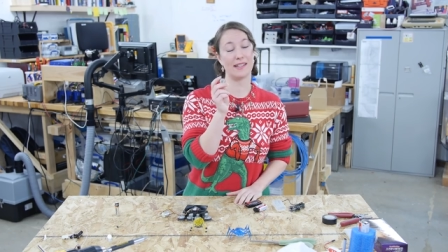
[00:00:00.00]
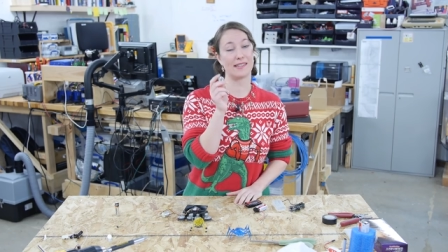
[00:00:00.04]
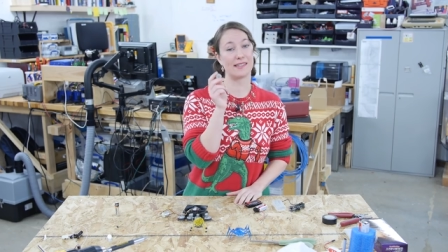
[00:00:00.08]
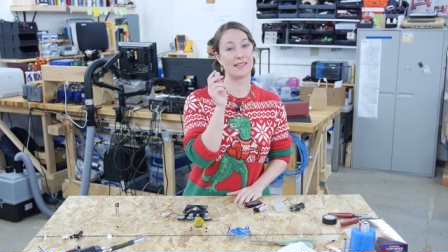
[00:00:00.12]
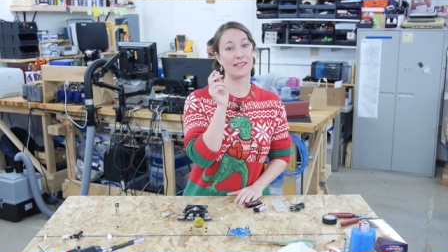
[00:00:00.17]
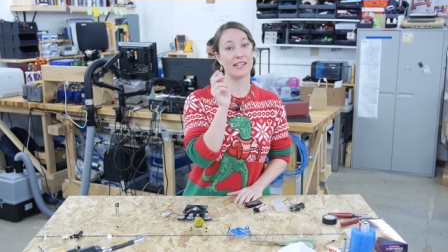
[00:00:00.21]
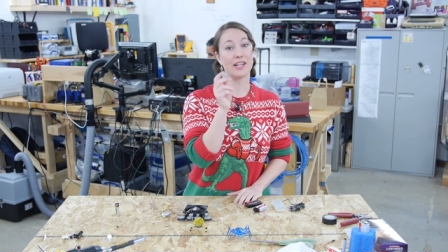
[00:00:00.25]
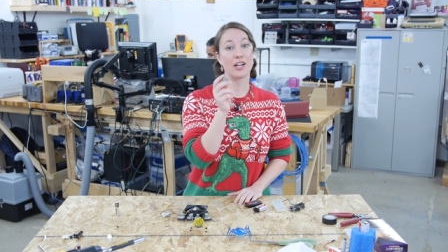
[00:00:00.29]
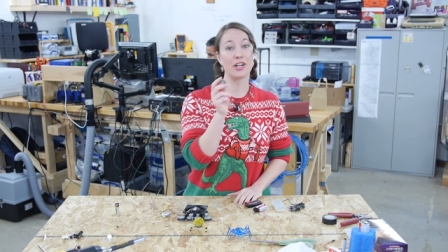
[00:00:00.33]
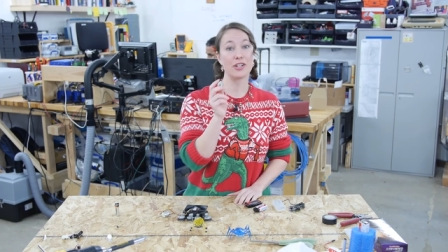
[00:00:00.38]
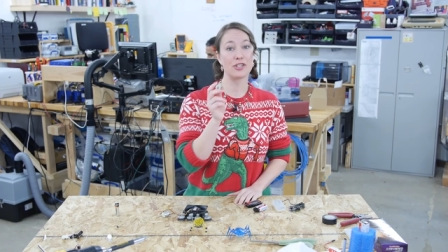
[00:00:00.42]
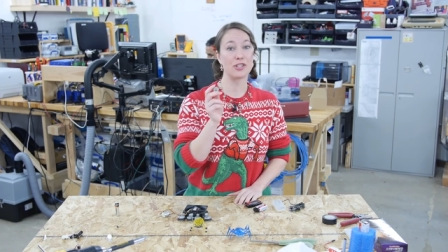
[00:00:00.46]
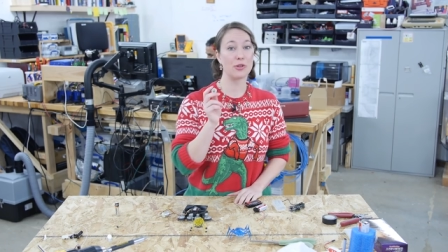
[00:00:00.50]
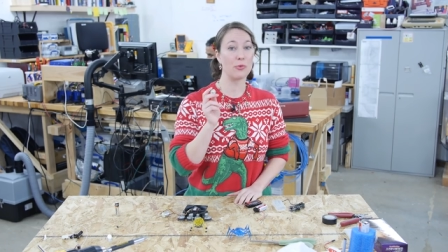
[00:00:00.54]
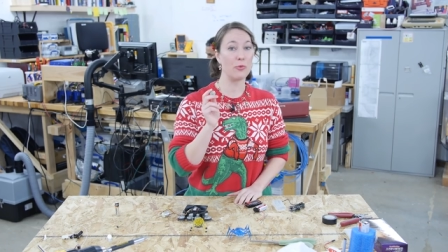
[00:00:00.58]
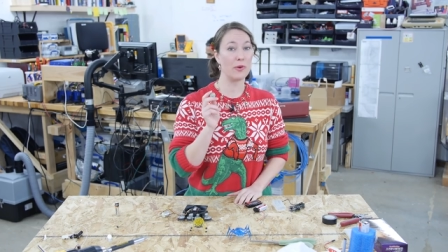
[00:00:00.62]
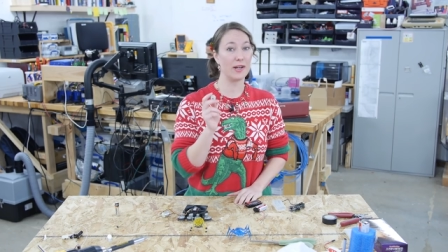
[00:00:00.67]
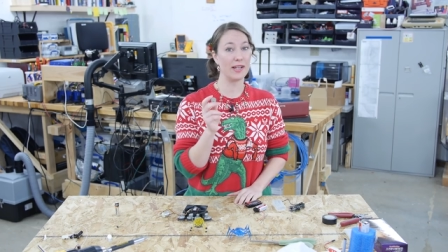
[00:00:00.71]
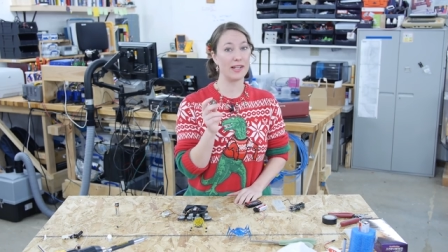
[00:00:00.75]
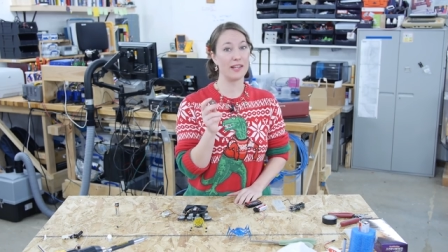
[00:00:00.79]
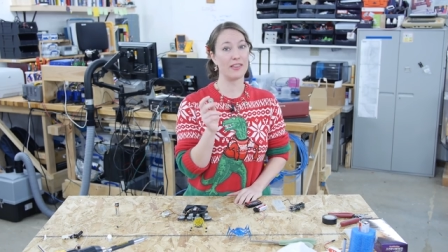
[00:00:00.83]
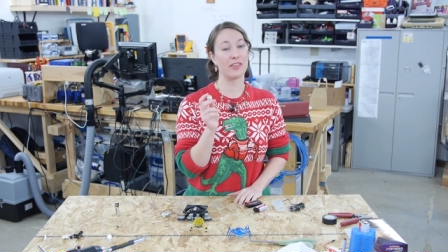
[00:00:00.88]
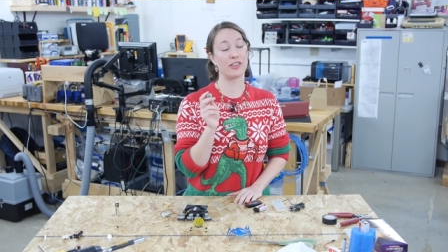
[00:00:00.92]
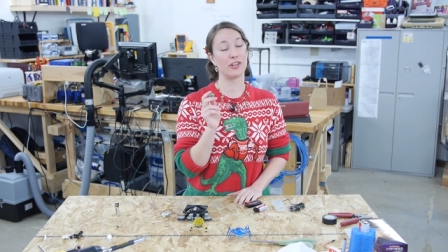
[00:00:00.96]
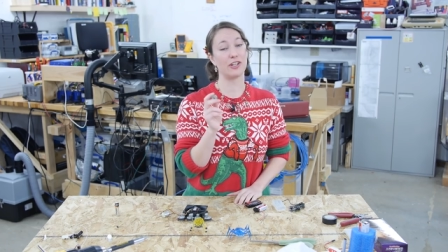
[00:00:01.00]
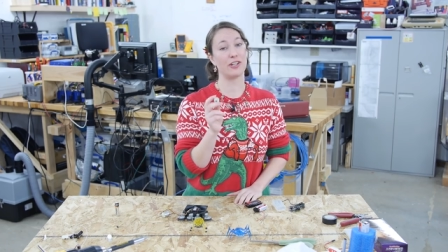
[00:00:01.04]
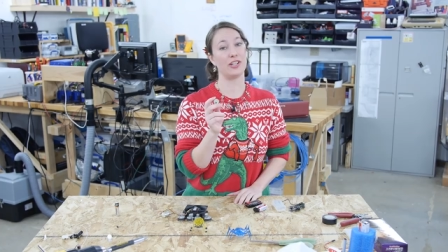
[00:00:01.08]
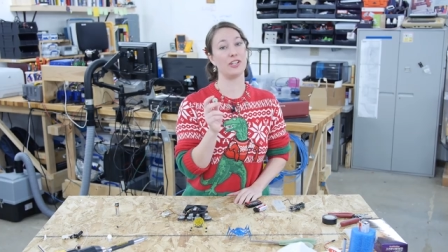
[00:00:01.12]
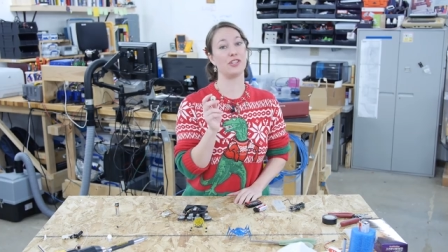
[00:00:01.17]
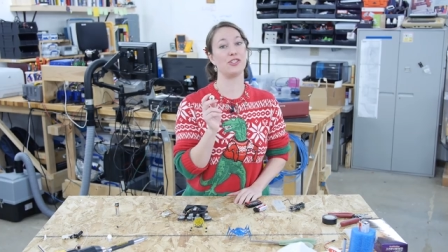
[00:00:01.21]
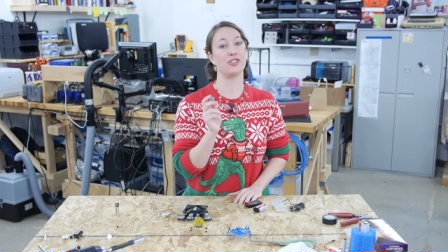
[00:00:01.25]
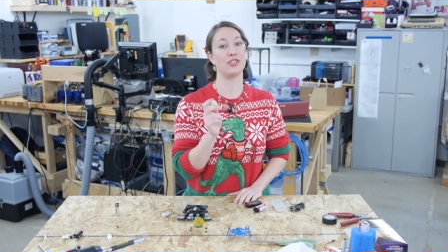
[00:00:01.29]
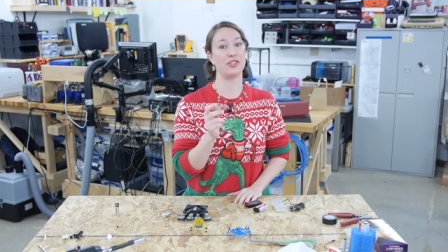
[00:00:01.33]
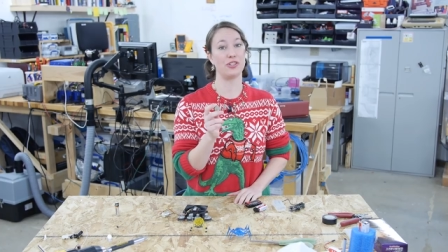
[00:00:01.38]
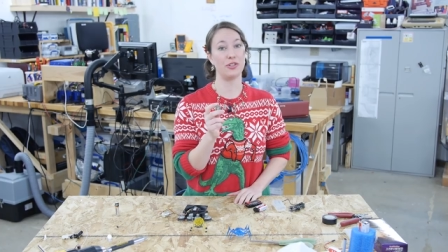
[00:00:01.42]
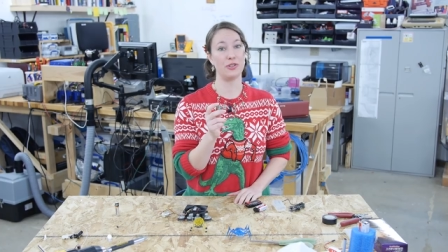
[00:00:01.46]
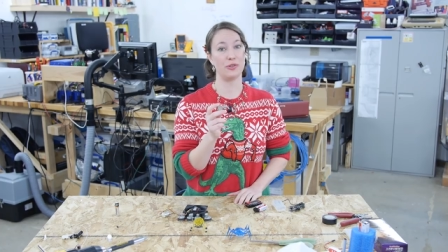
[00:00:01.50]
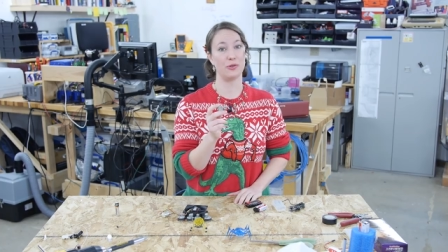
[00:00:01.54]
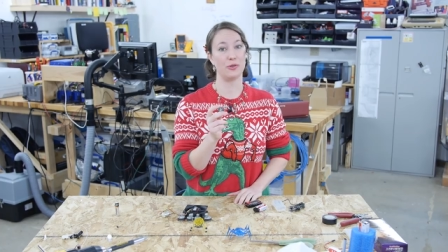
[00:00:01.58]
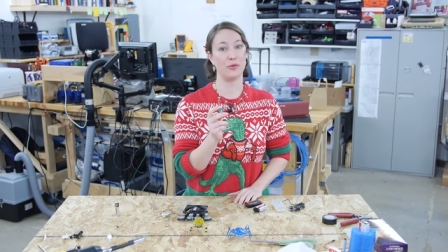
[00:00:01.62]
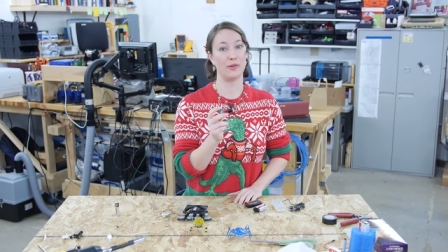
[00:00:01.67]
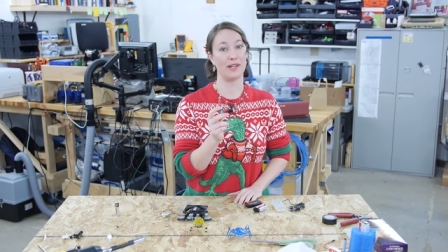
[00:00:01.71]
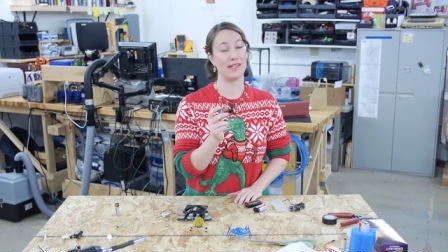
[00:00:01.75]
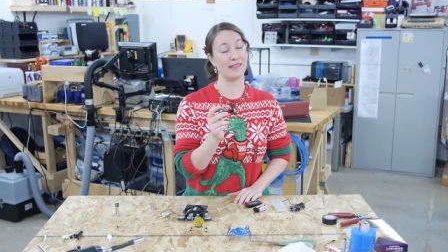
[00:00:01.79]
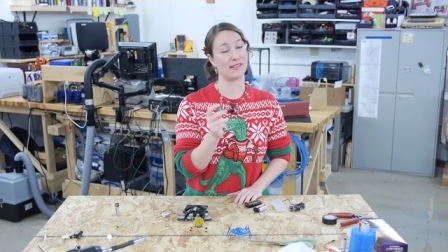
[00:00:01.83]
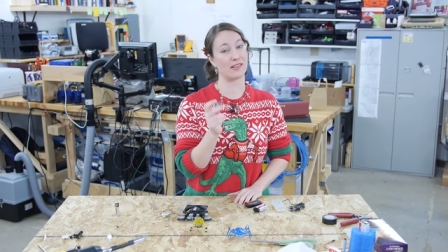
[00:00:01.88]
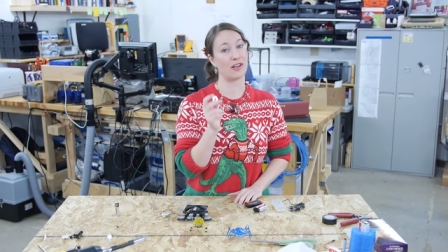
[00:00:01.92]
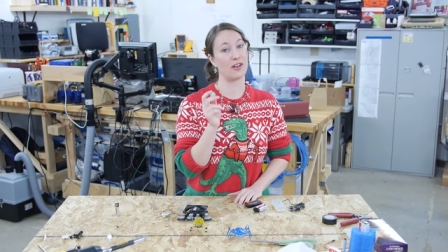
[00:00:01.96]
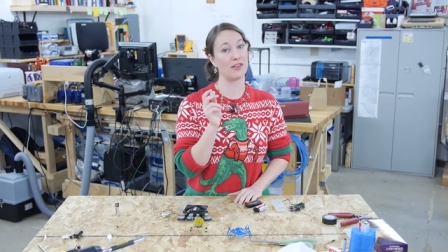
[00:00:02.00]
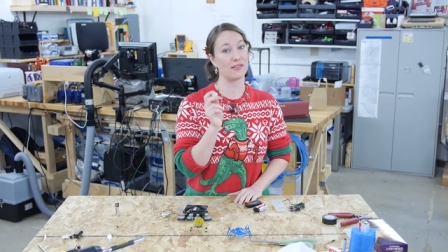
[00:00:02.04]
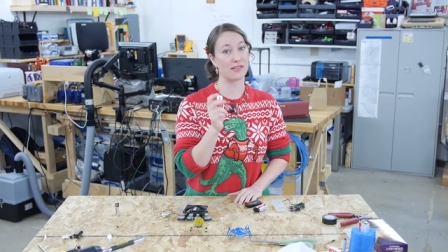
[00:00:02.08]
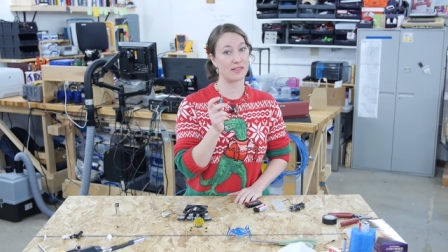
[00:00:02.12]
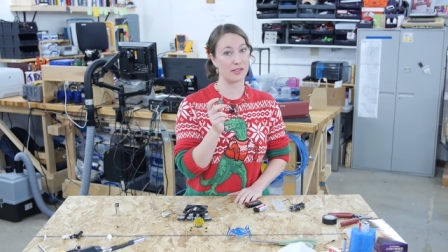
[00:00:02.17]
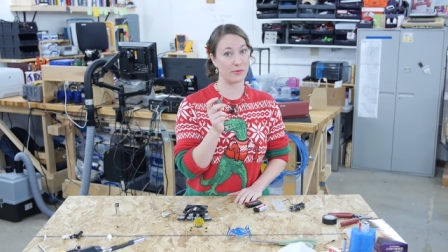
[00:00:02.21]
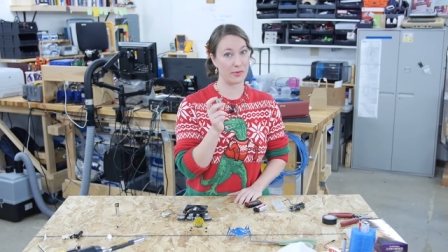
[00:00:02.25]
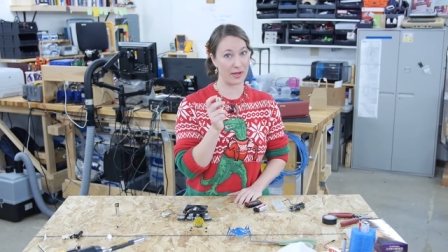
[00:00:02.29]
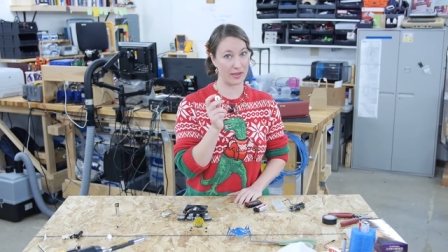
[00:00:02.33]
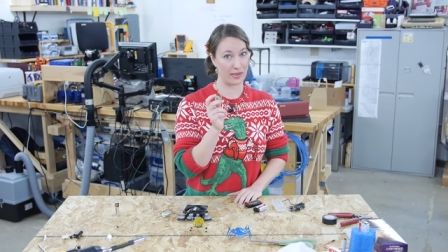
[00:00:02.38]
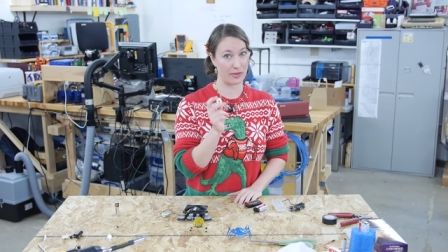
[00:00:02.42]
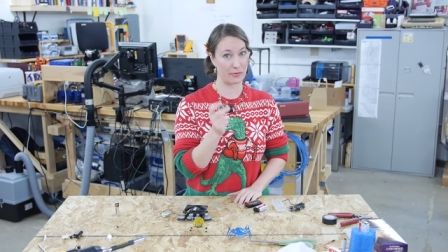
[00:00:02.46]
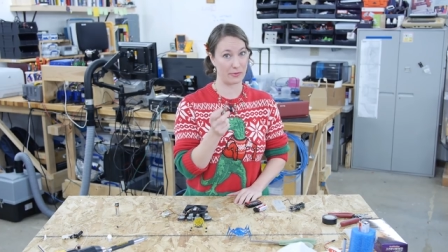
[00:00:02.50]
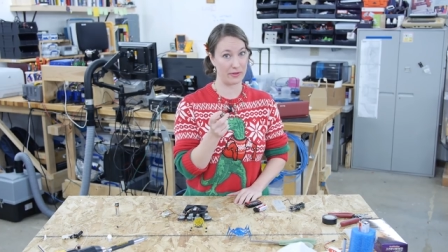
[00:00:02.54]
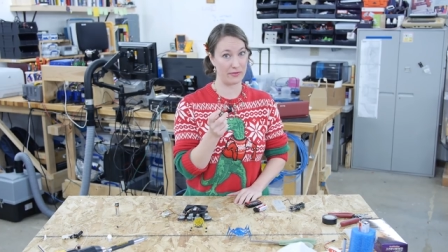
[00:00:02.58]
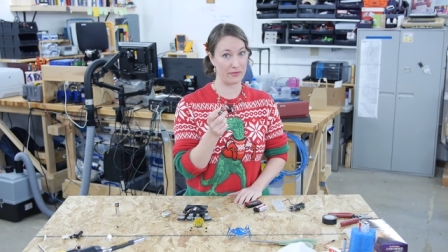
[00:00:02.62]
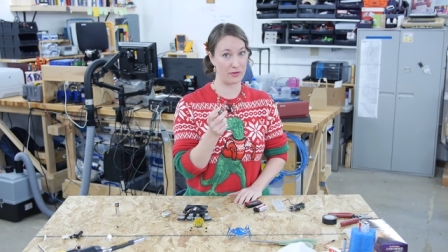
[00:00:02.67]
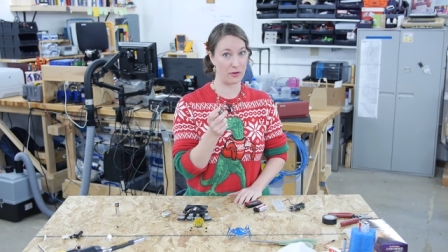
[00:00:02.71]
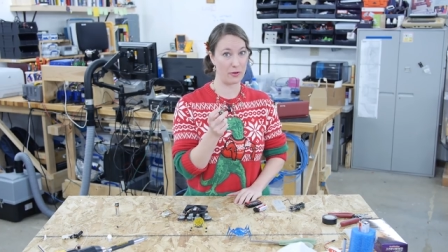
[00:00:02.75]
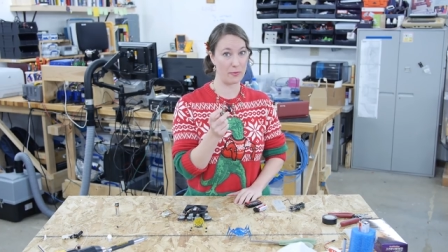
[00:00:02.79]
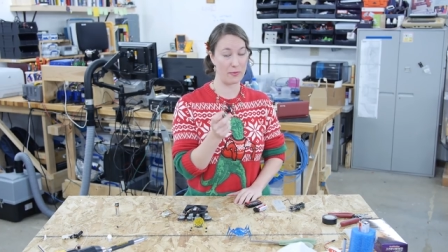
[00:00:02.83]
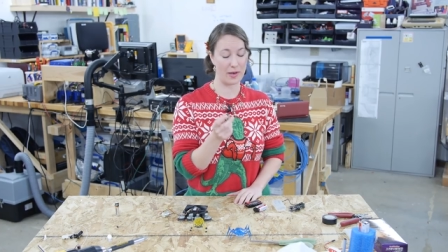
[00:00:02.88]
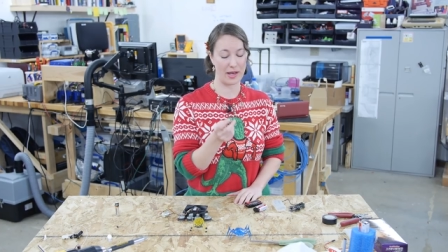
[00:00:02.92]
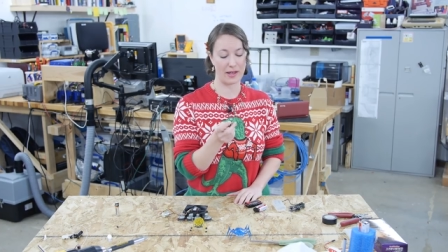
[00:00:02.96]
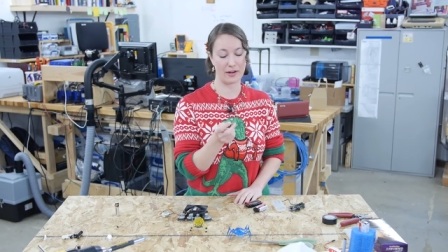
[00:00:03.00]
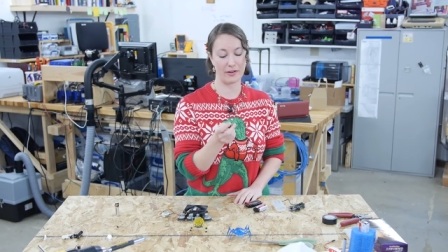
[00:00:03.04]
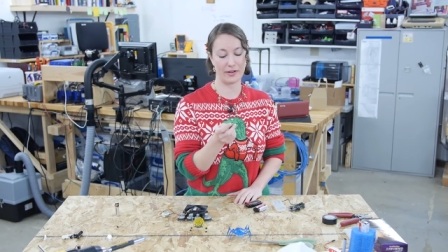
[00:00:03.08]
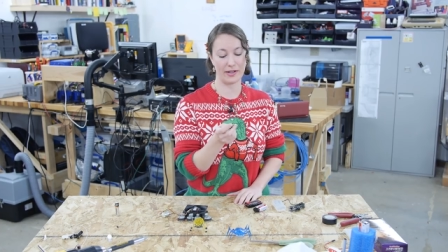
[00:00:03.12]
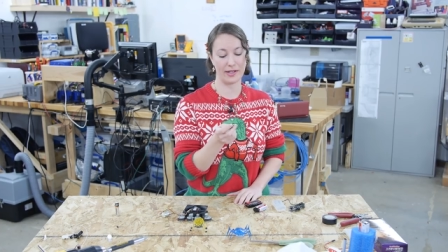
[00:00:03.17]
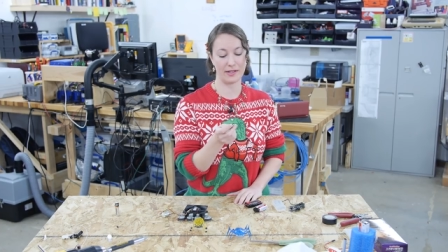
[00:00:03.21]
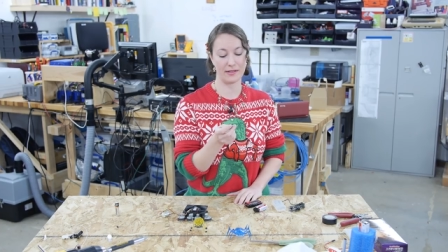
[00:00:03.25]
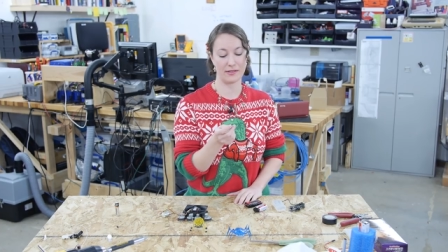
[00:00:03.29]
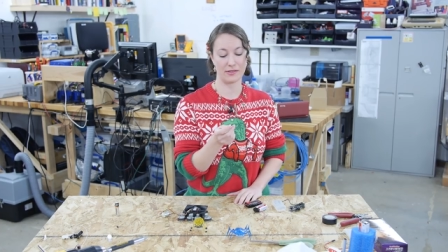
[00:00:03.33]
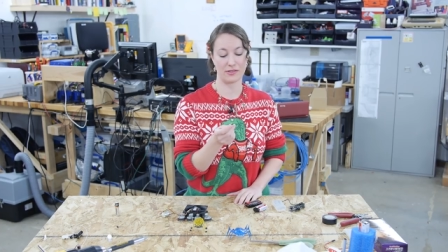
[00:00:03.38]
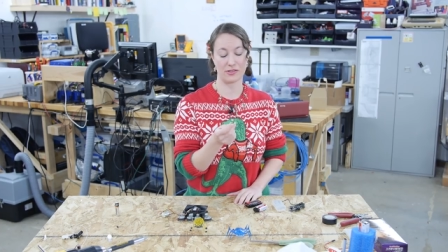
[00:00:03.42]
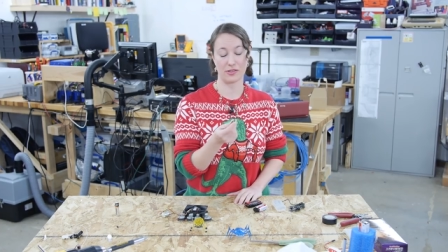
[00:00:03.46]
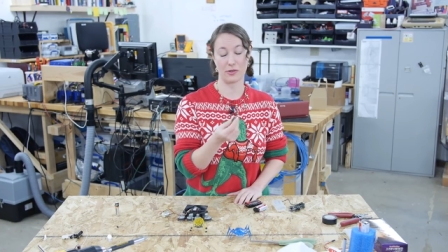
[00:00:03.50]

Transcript: A CR2032 is also a 3 volt battery,